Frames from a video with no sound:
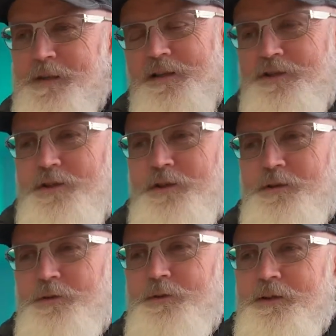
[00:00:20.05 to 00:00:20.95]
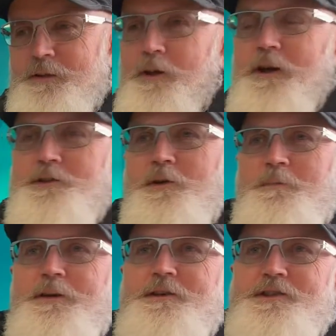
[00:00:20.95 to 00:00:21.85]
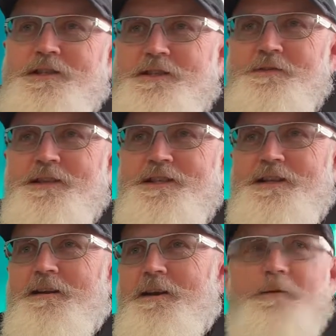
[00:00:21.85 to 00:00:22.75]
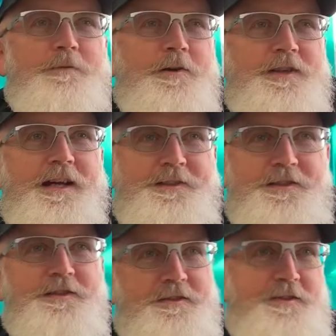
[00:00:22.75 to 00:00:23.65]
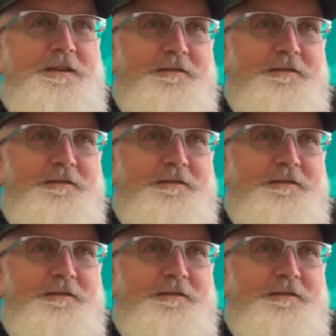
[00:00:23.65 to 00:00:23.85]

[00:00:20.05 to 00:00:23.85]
So I do apologise if these sound like rote answers, because